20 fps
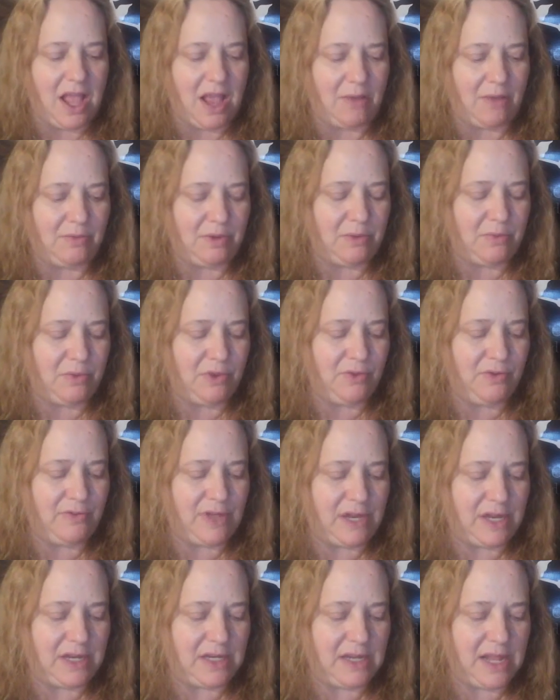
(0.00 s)
And remove
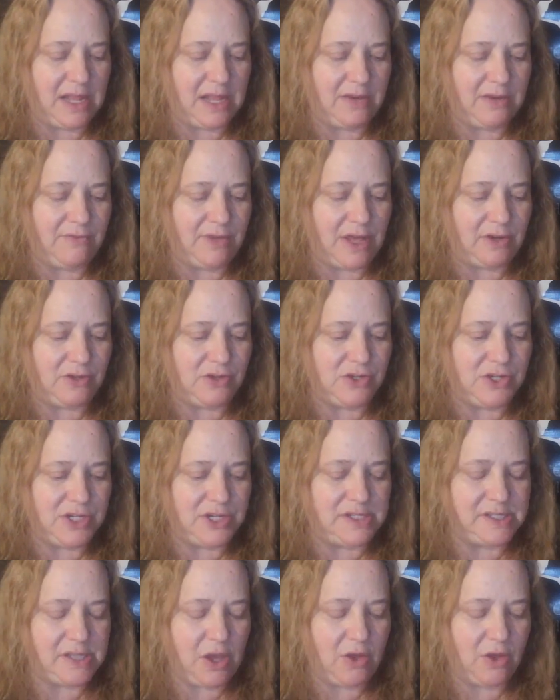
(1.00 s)
any negative
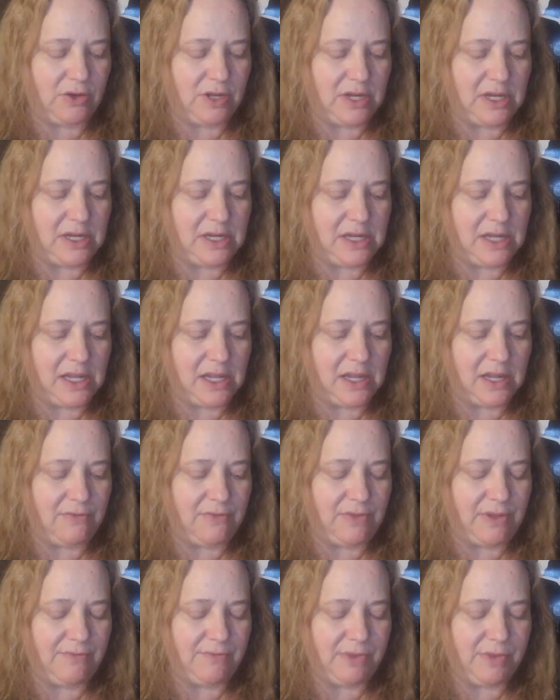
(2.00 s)
energies, hold any
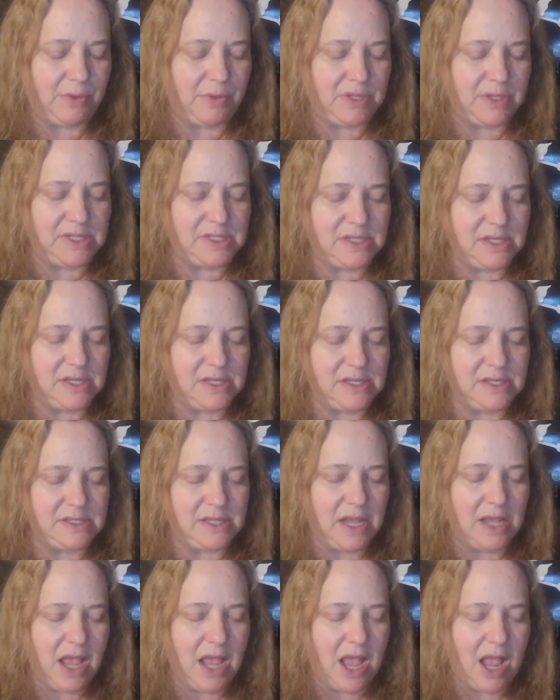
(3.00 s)
negative
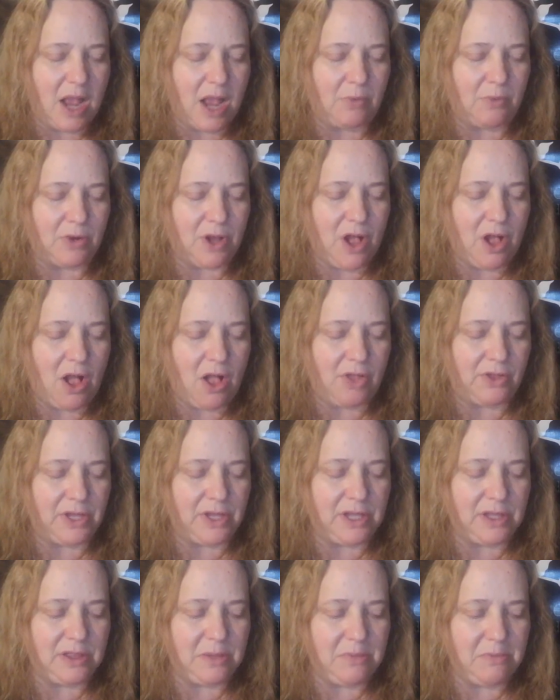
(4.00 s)
influences. And we're
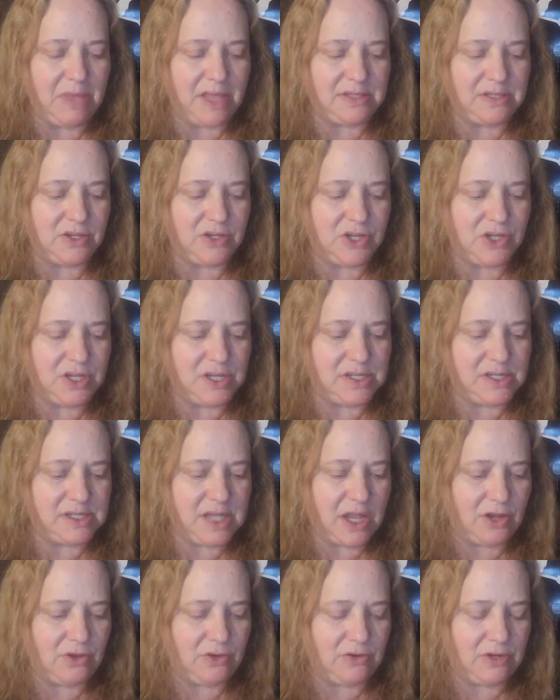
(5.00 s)
calling in the messages
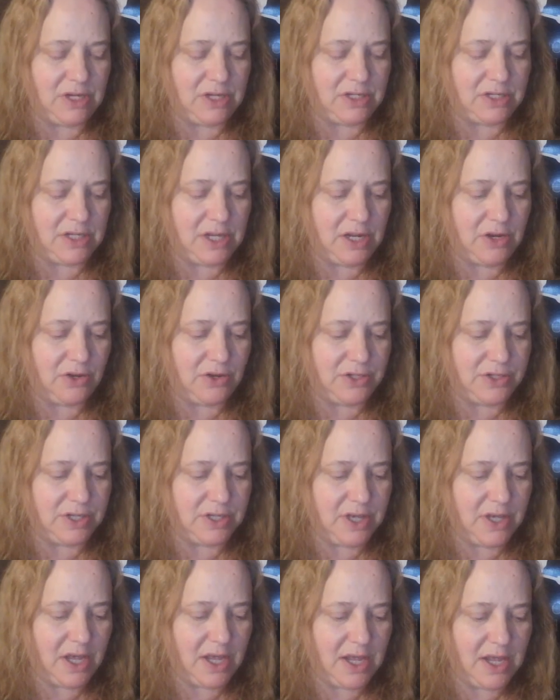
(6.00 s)
that you need to hear
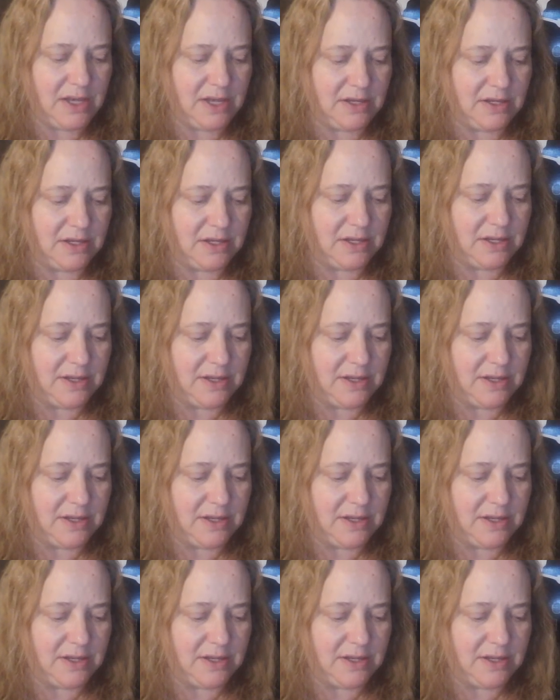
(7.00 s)
tonight.